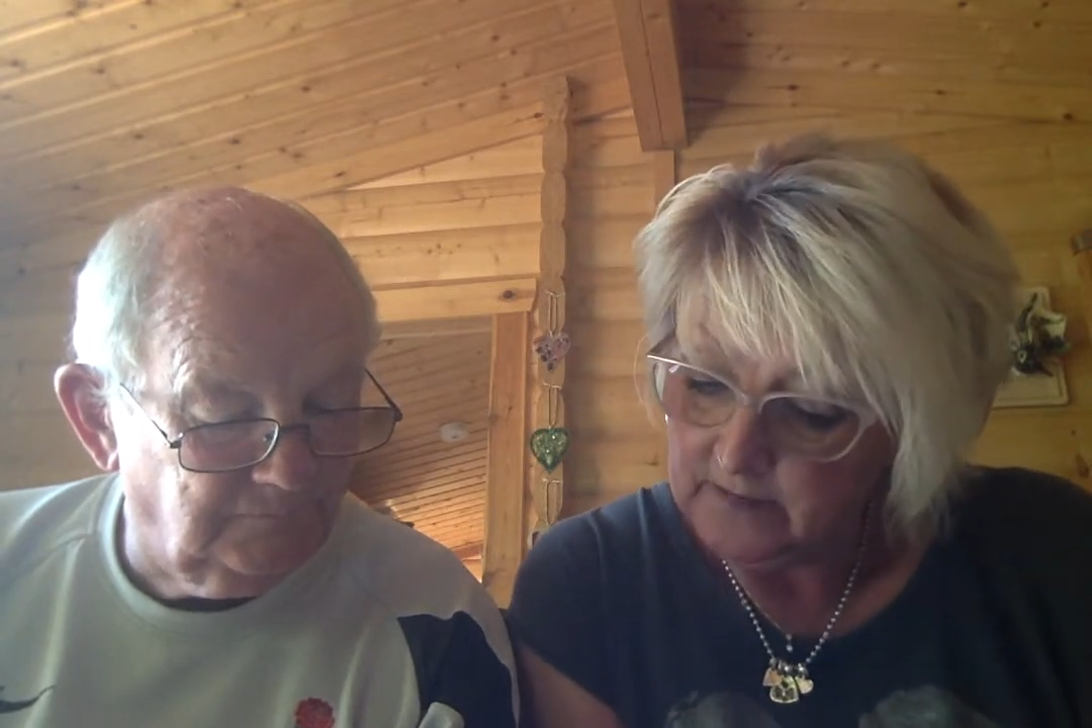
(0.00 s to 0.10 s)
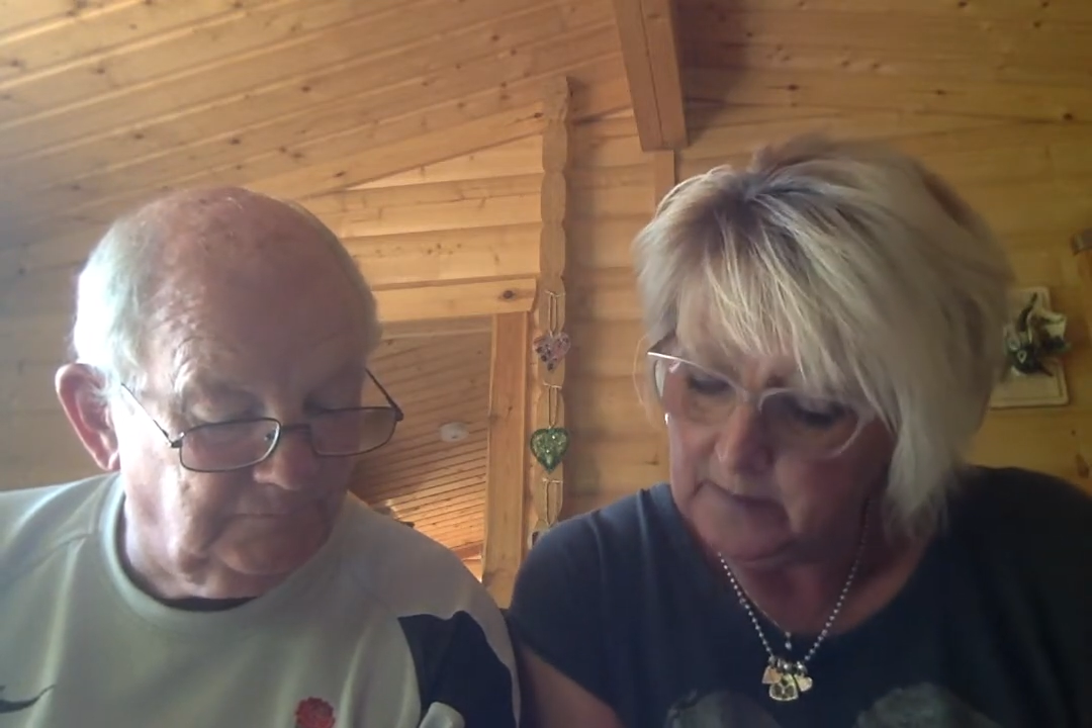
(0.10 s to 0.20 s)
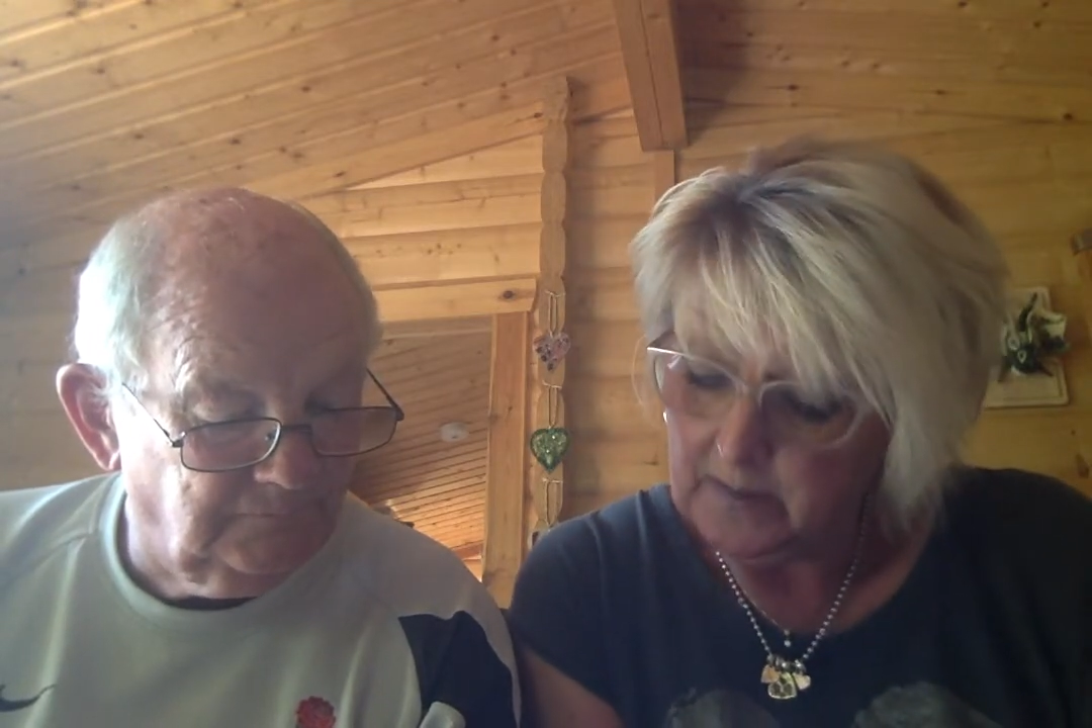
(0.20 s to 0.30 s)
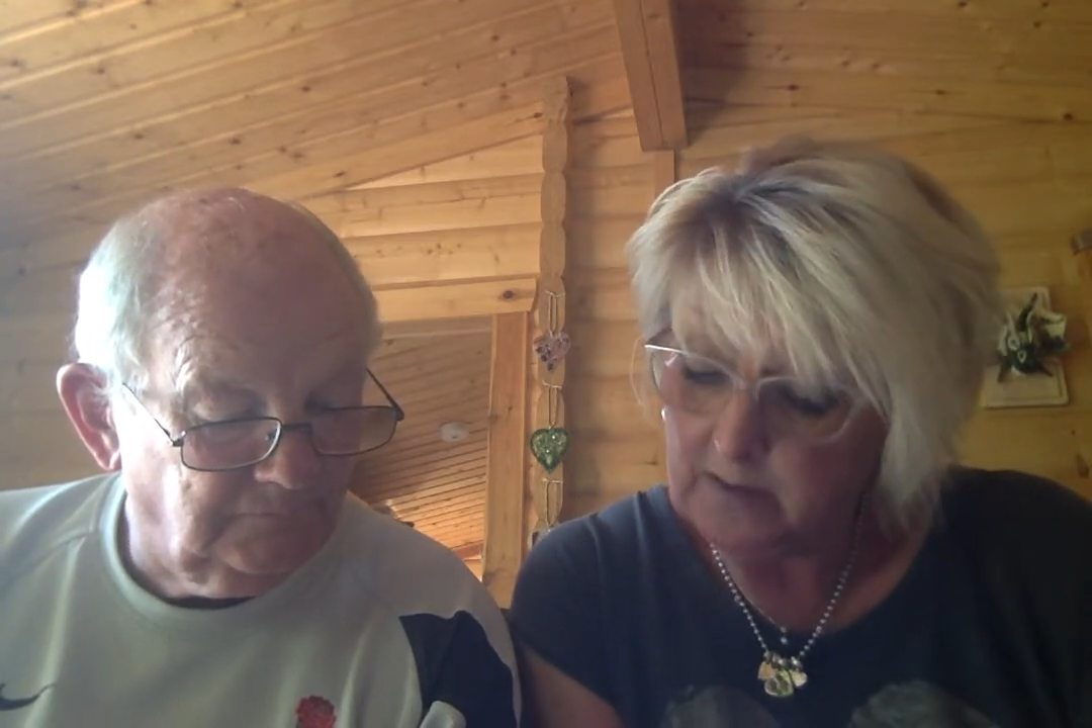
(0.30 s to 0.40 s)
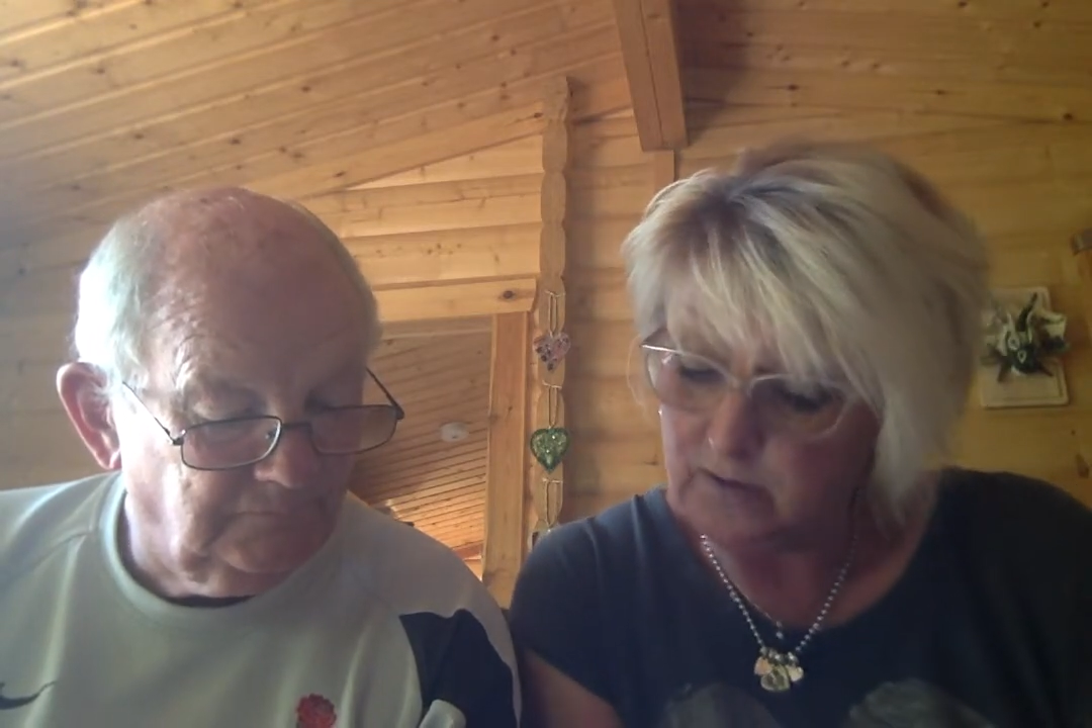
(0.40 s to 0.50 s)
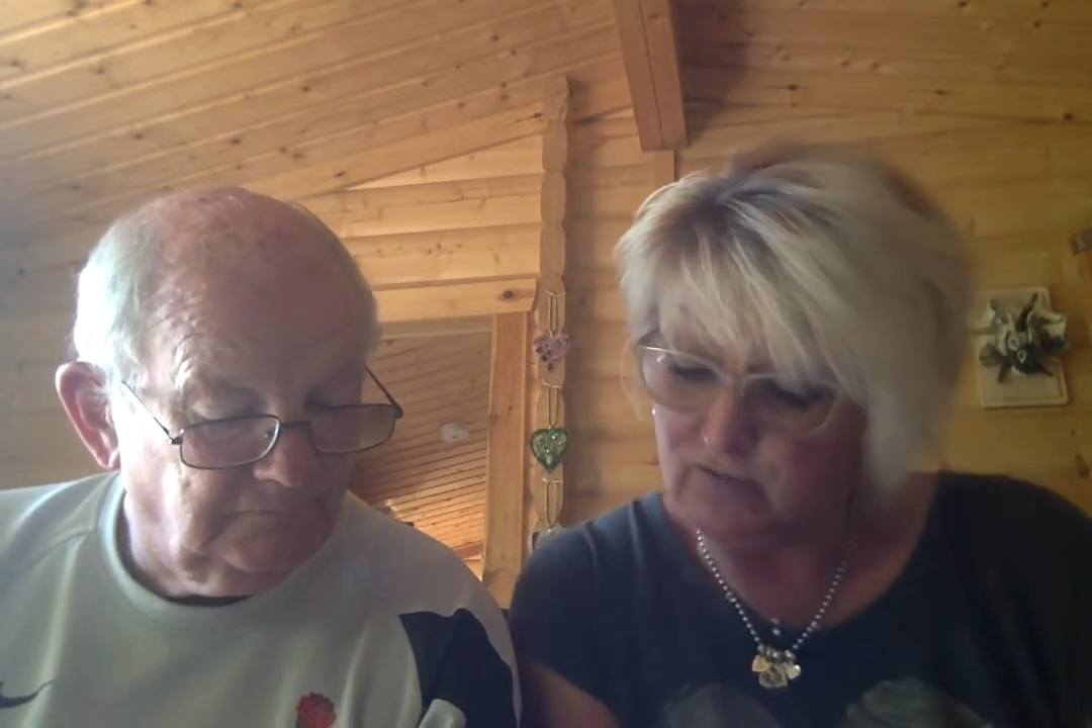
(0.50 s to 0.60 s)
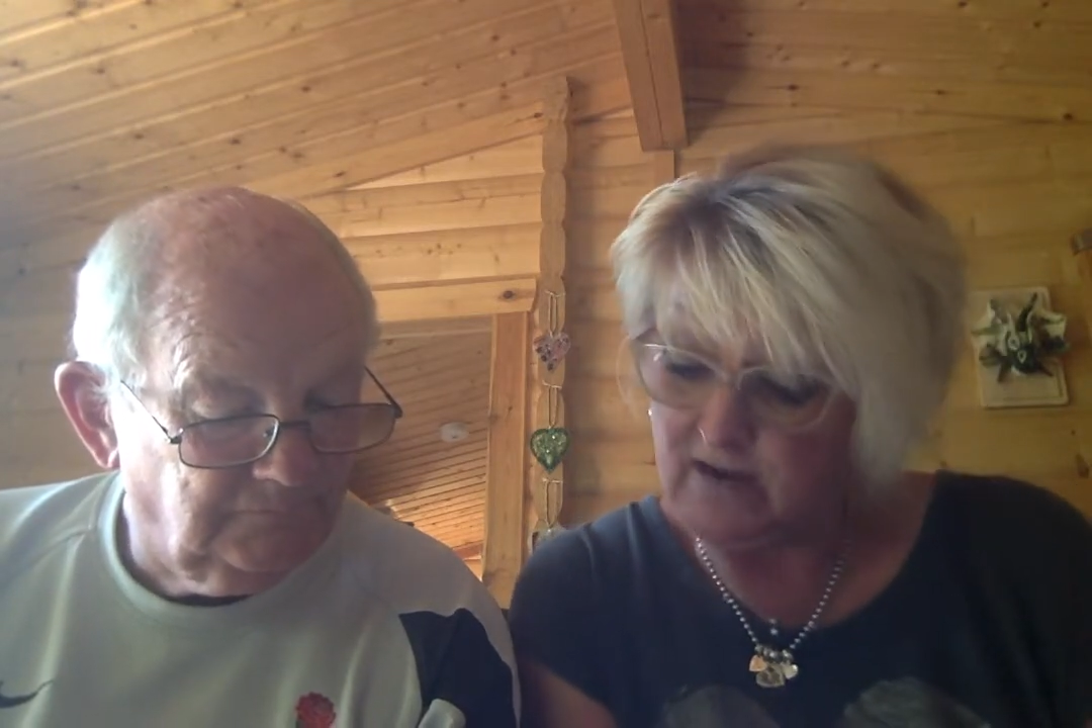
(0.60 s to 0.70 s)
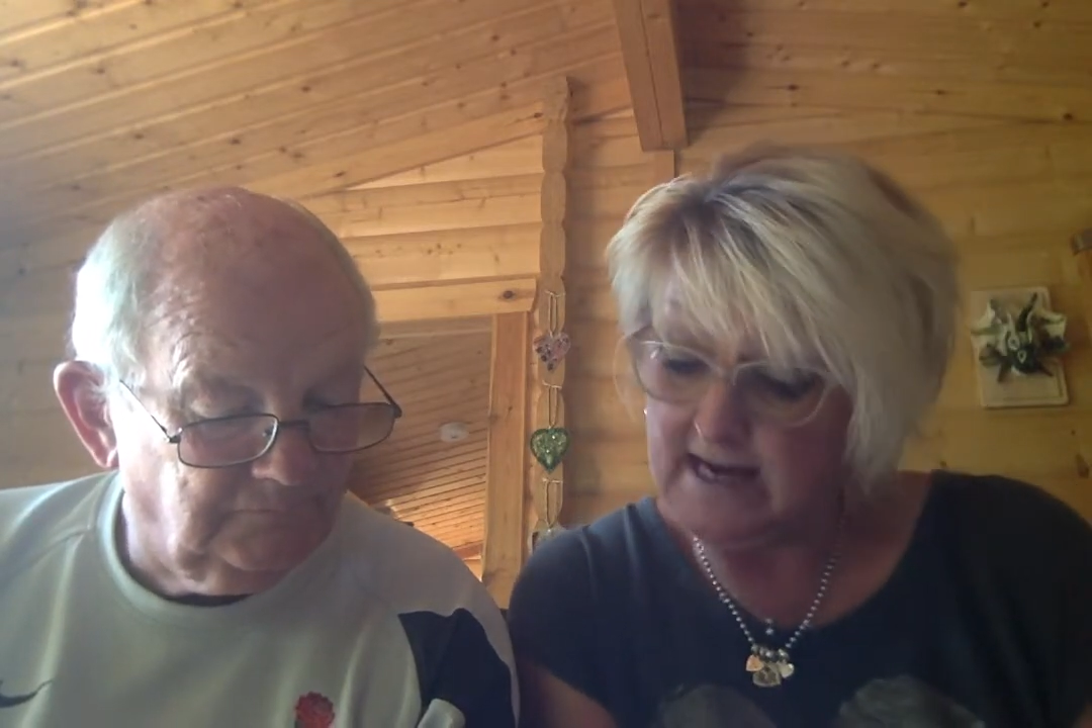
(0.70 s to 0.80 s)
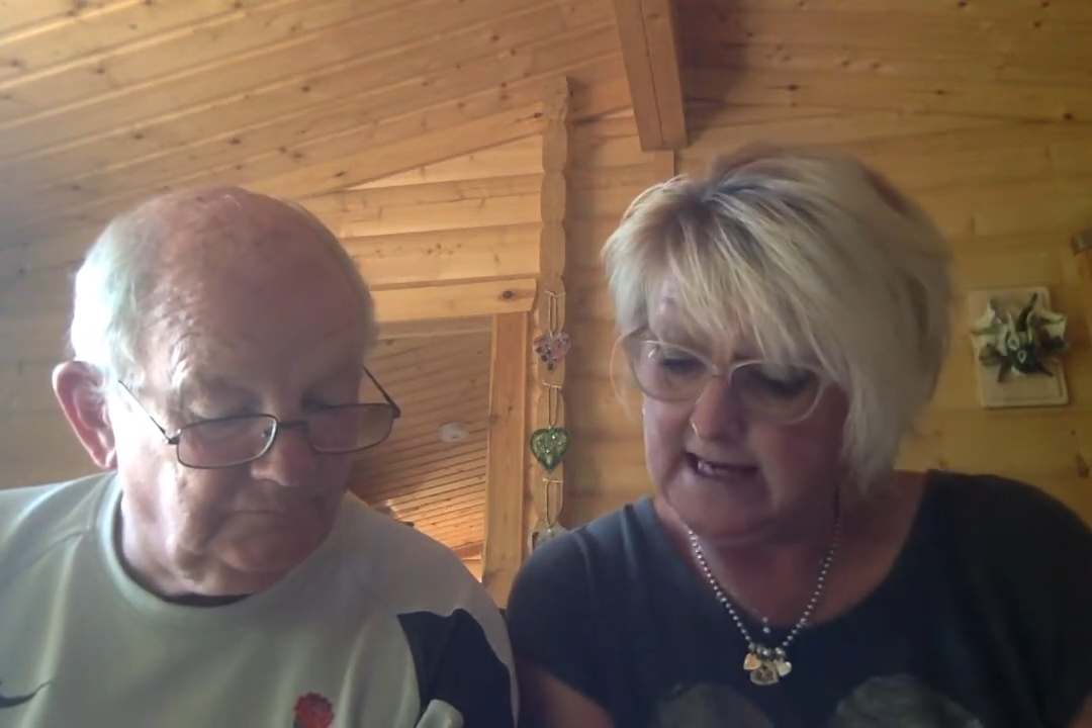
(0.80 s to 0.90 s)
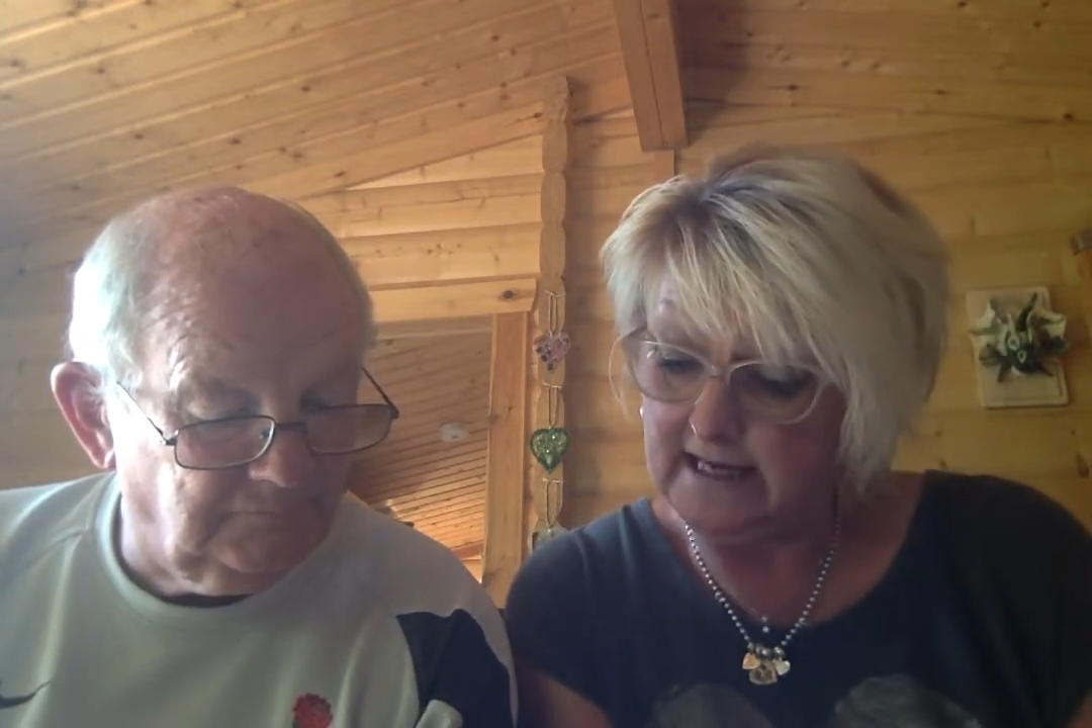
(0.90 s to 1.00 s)
But it was
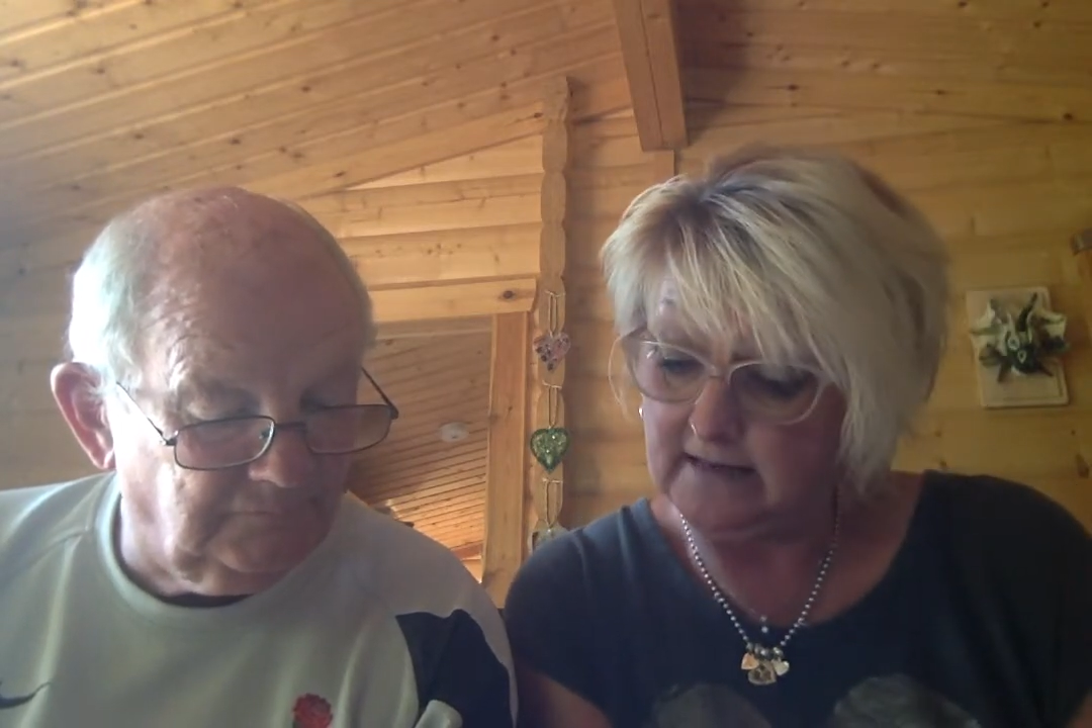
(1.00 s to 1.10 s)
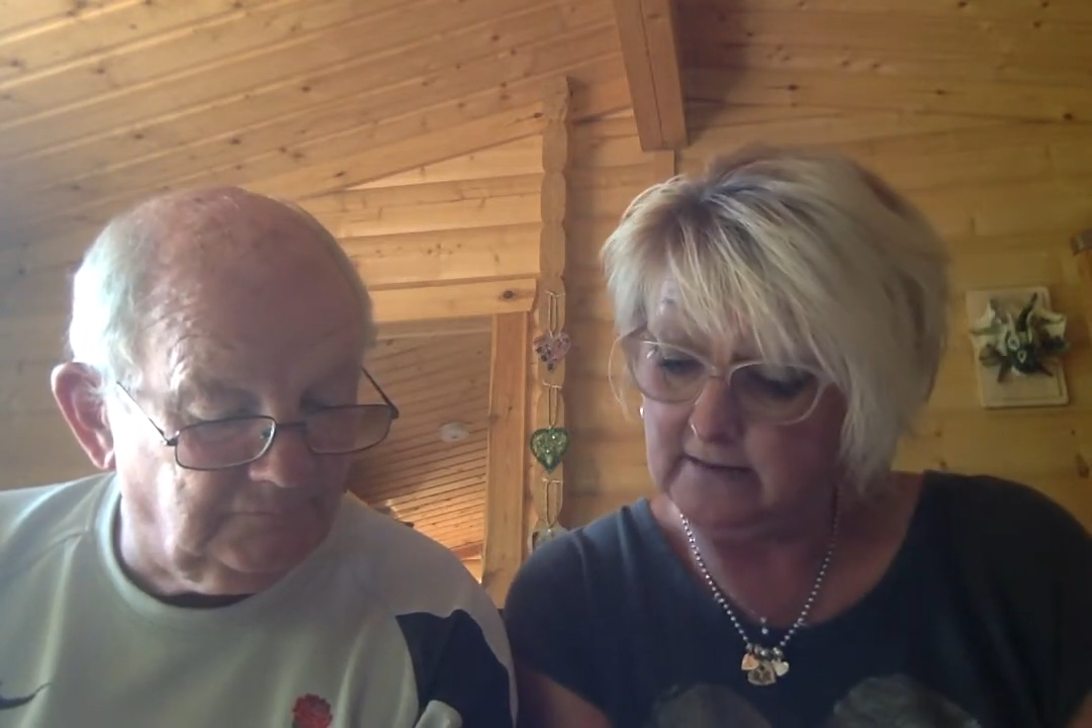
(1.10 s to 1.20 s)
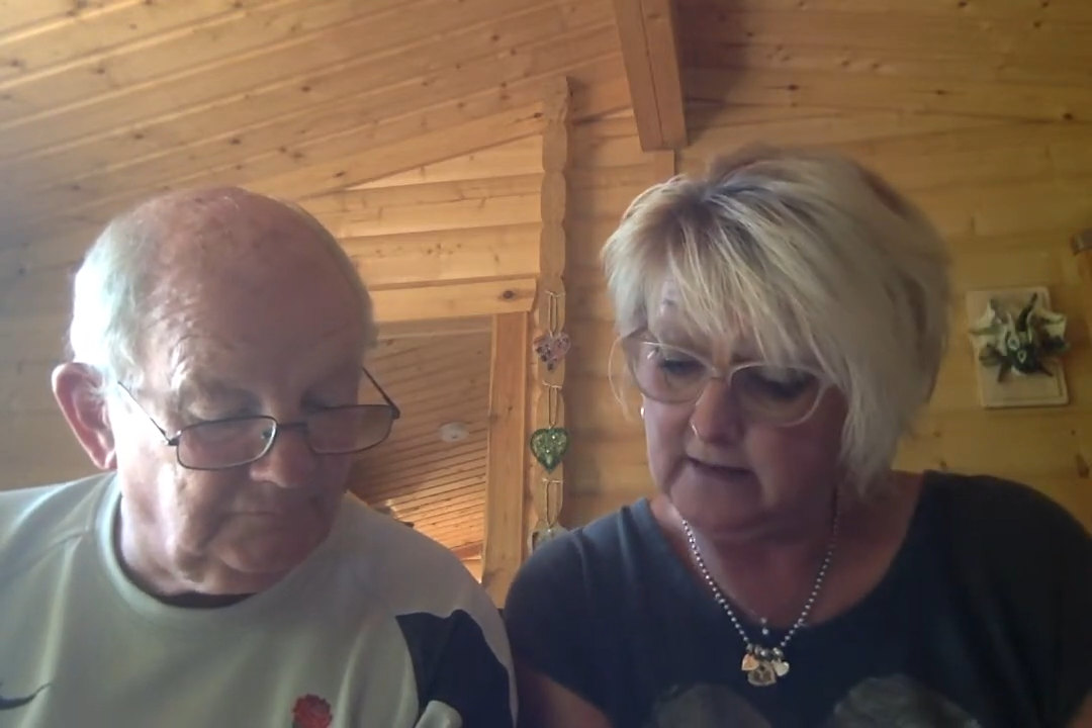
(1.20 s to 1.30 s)
raining,